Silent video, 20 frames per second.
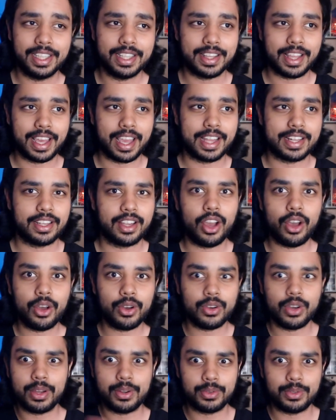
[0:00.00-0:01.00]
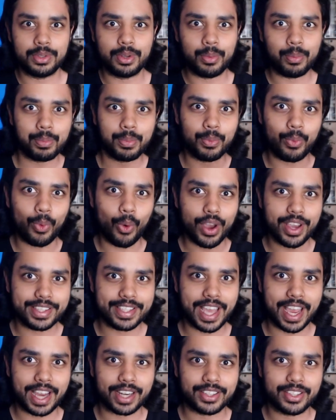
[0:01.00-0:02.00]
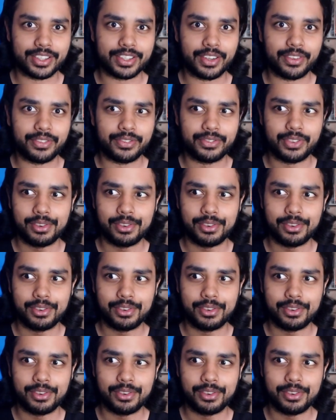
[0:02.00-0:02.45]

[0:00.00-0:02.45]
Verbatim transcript: that oh, a voice actress of,